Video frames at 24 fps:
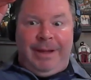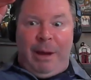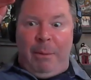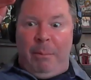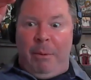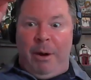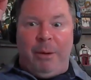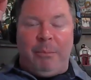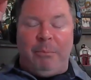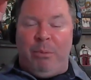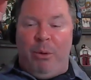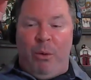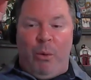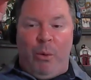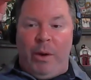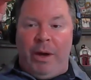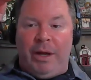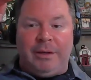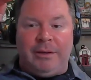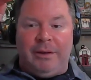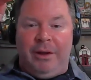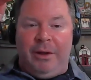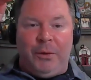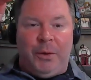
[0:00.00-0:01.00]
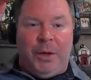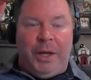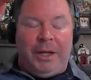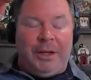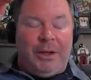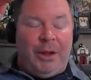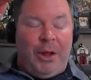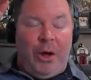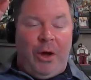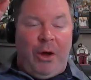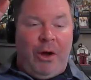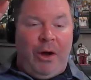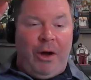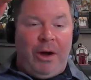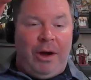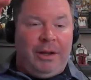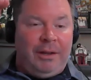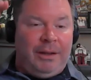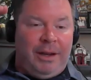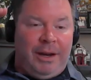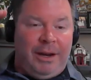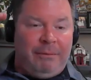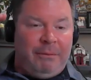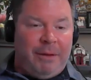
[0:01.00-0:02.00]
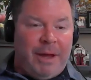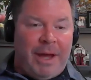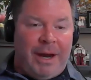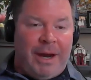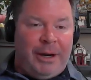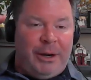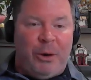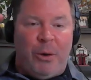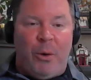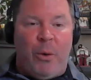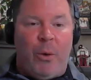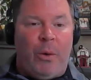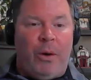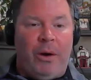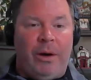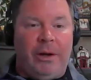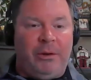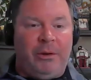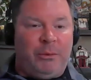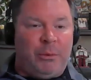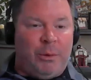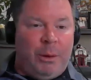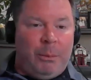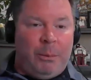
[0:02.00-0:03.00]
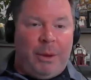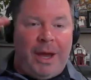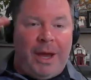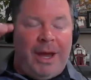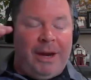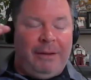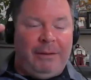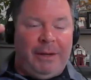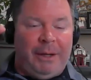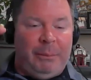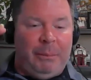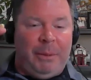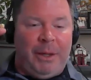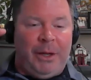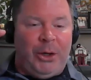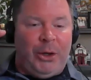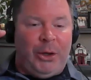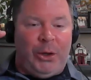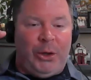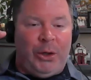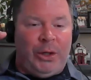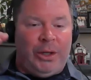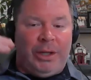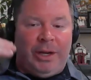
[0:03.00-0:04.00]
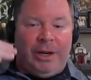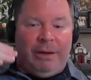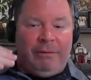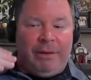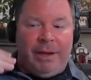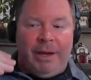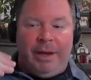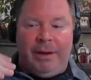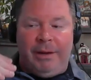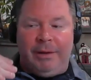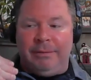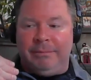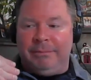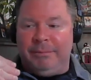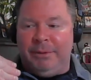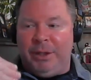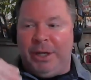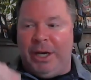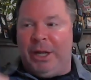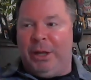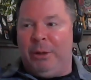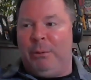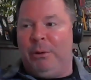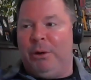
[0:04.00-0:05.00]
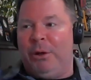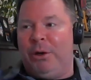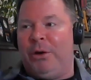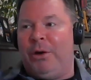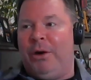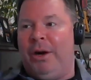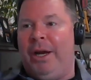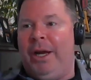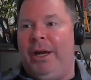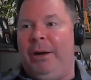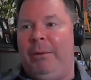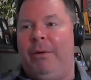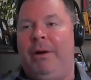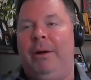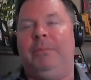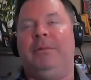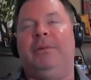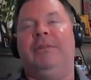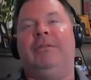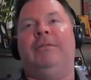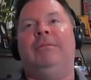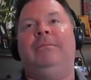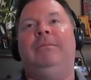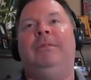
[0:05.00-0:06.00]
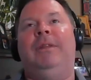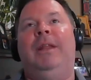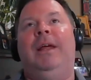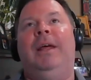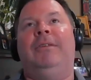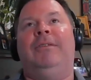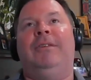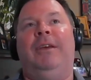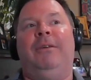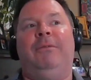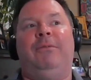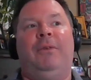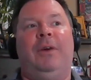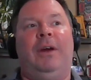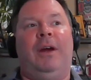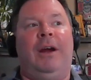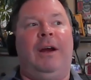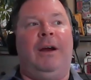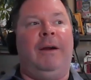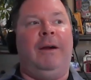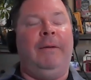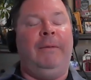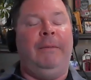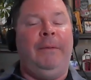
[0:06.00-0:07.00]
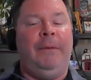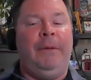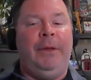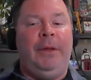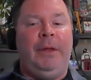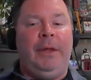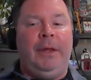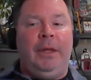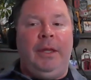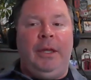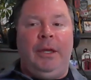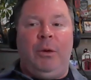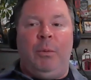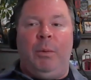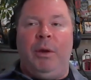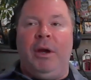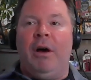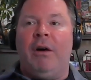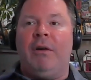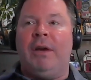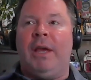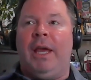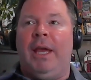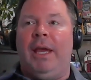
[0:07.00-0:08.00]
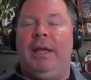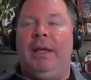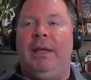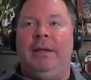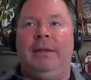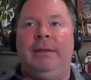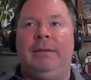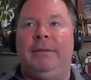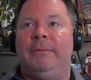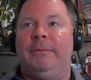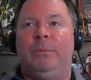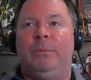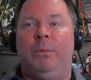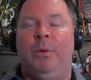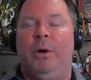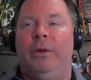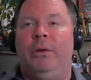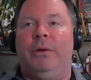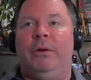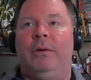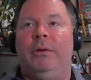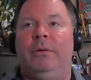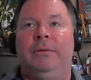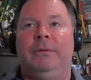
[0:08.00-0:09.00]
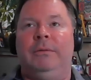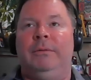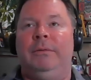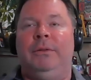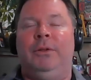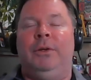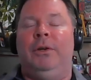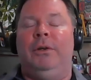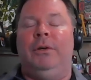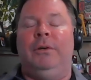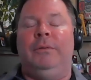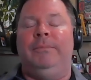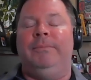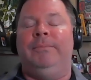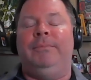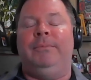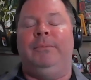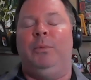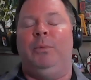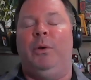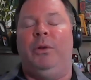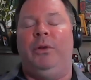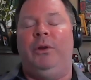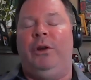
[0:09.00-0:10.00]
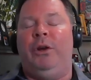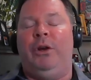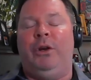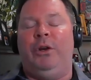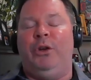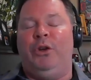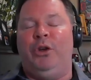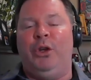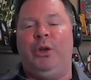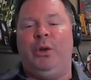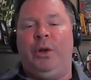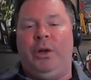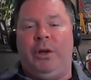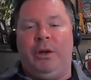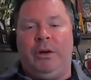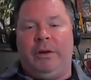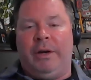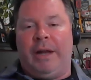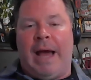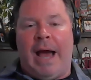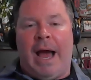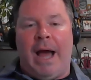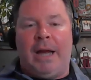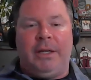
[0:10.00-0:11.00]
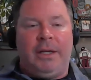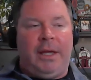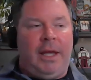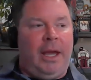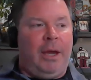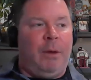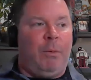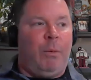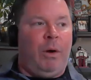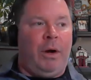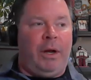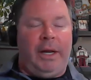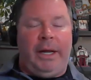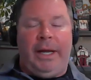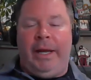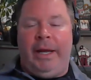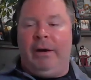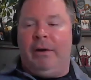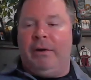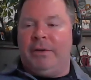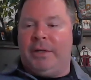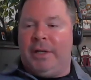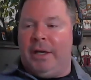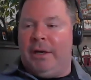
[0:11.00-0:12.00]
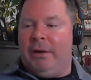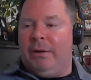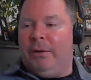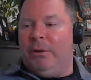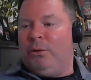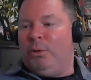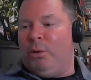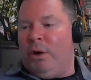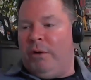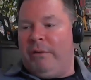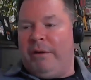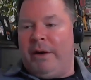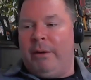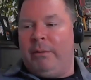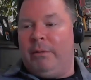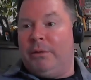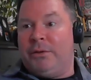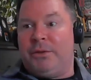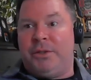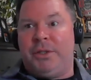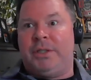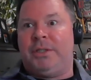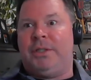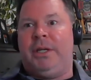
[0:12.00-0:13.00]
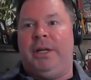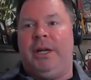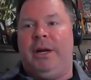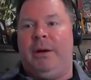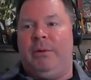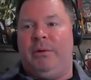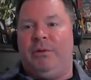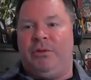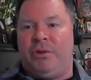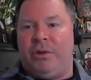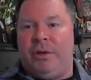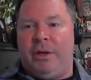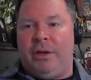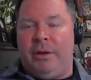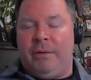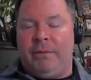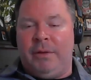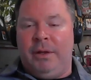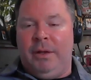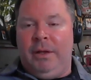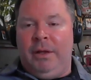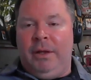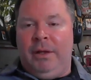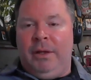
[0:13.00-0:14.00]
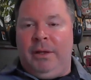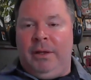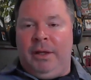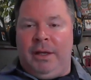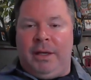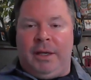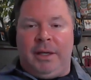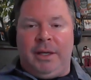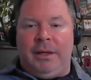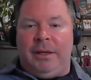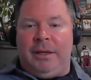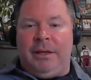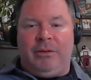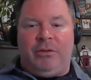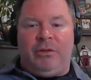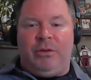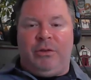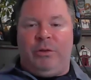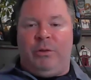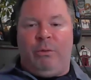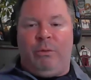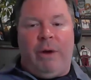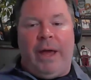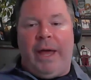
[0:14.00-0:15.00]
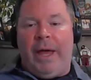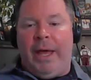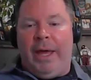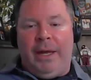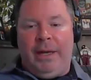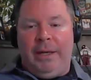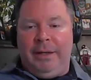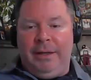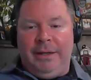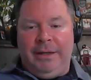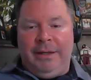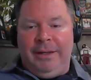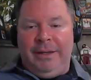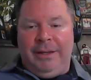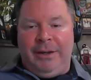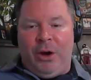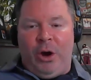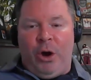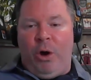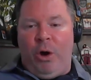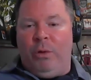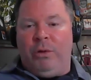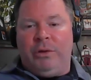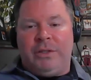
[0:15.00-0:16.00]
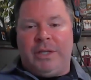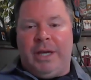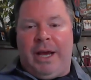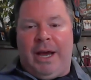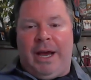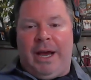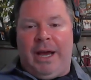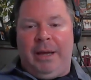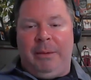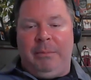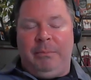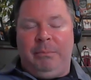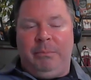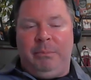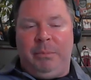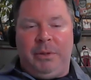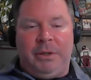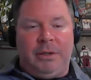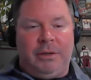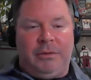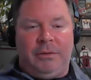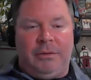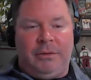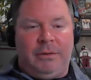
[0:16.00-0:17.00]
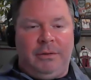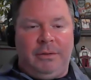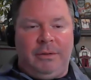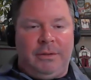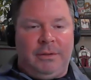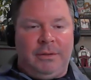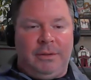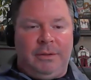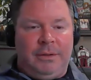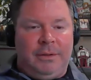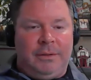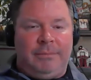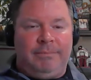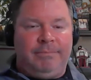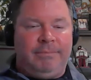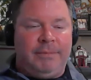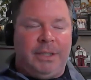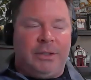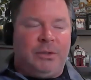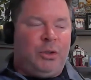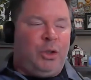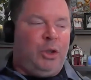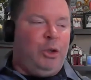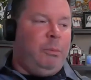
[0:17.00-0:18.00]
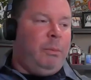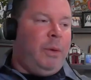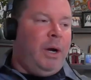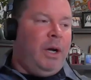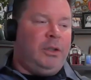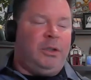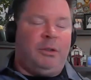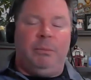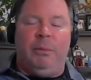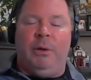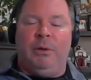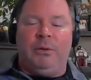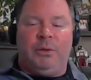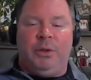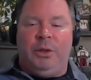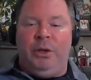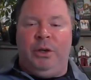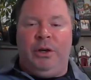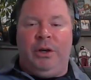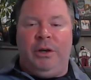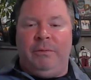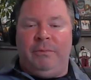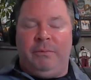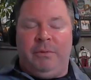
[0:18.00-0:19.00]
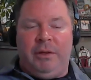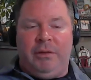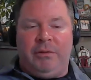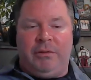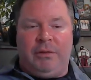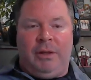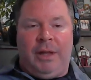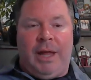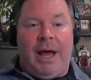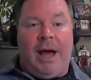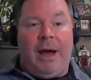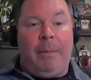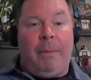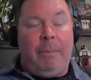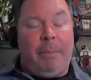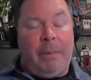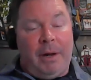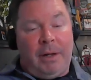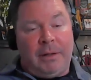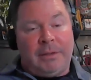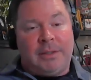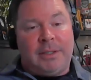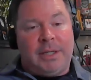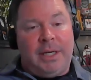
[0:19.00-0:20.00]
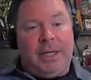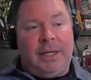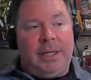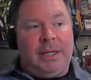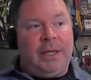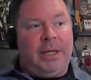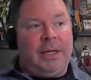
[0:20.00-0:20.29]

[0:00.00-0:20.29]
I'm on point all day long, and then I've got an orange, or I'm kind of in the middle, and then I've got a yellow or a green, where I'm just laissez faire. We all can't, whether you're whether you're in duty or not. You can't work an eight or 10 or 12 hour, 16 hour shift in condition red all the time because you, you, it's too much. Mostly you're going to fizzle out. But I'll say mm-hmm.